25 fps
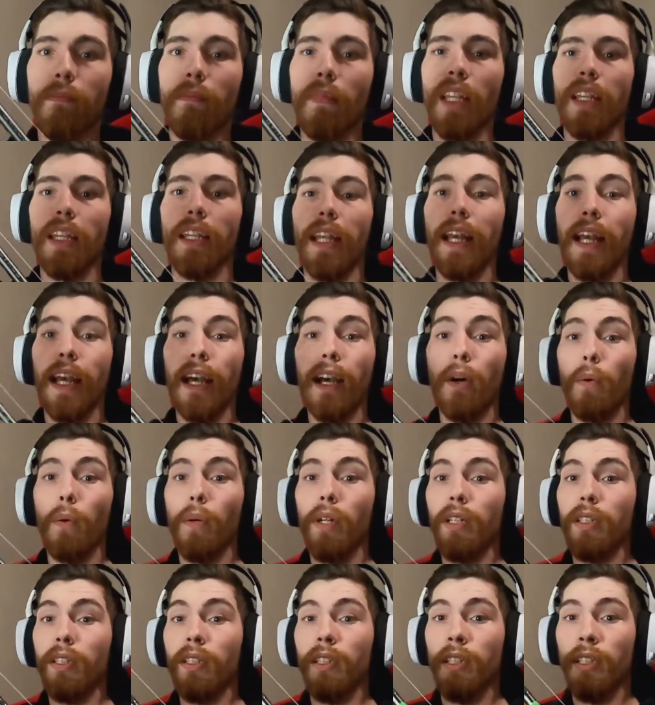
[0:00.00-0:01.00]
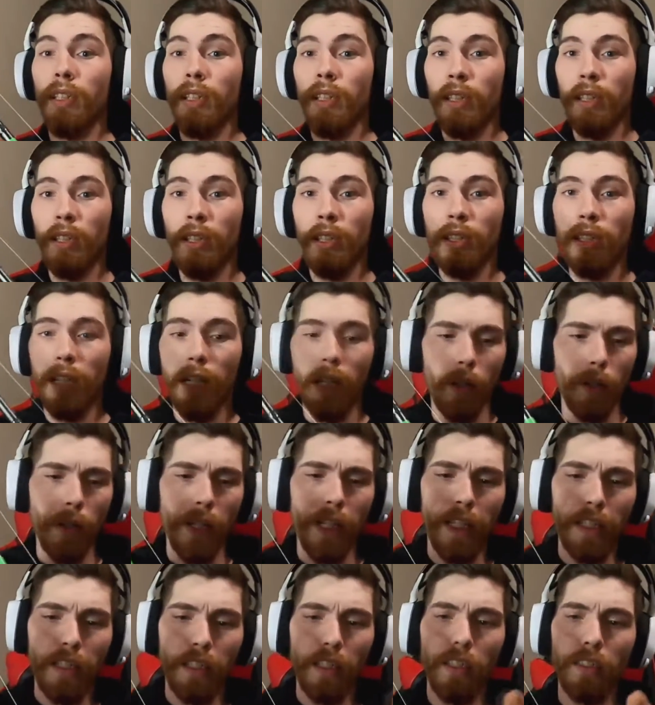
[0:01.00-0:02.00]
Now, oh, and it
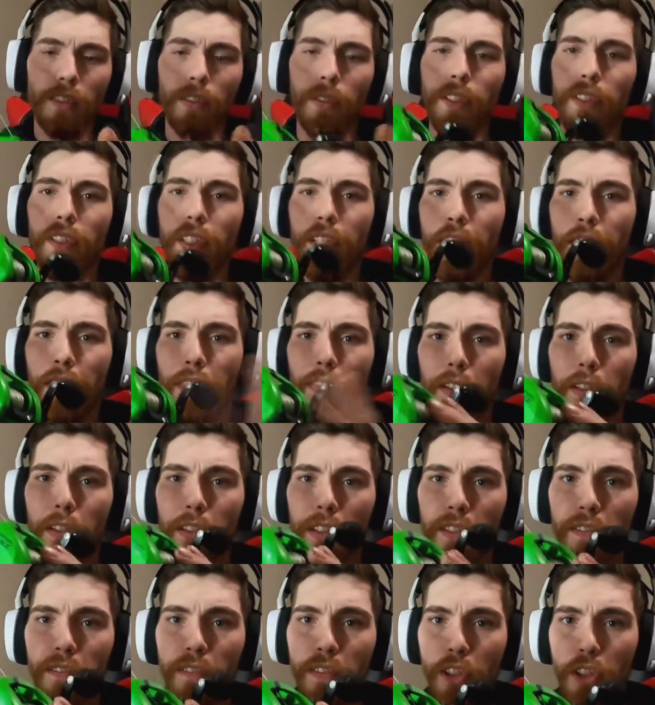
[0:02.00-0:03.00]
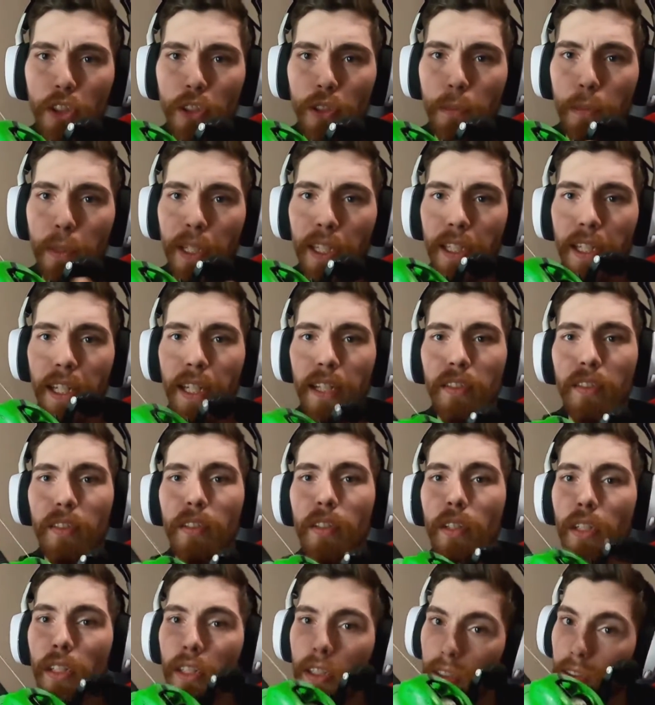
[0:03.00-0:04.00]
also has a 13 fishing bait caster on
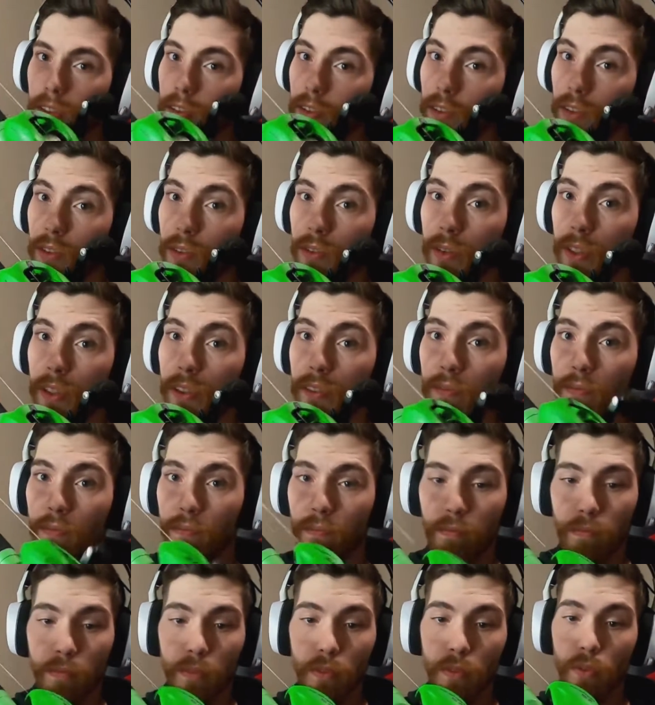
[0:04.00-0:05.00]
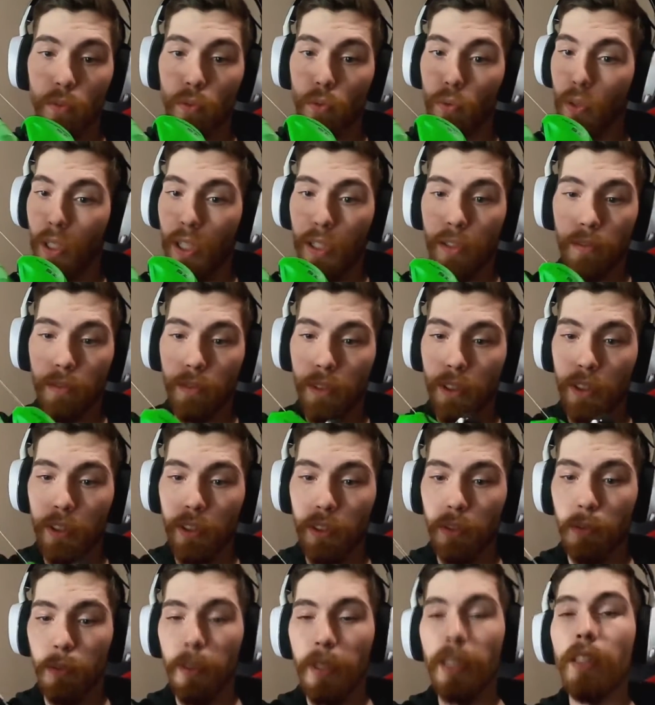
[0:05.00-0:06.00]
it. Great reel as
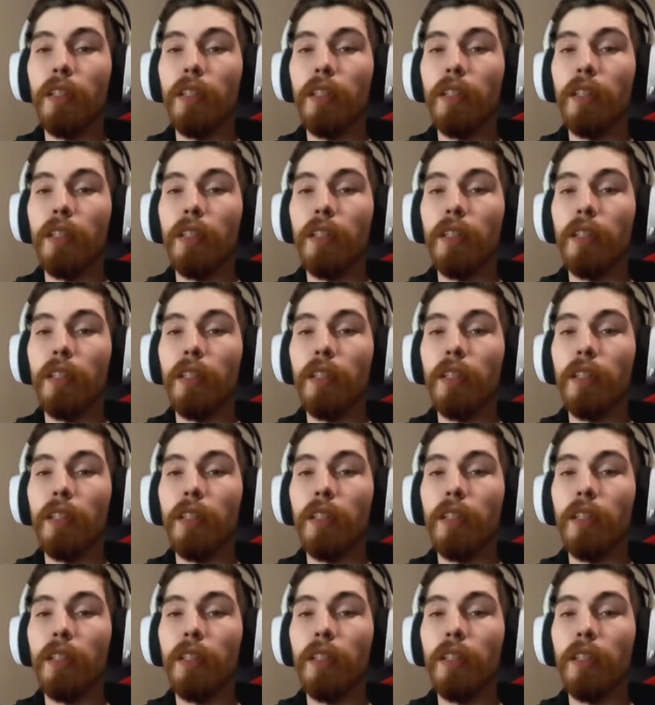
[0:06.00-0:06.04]
well.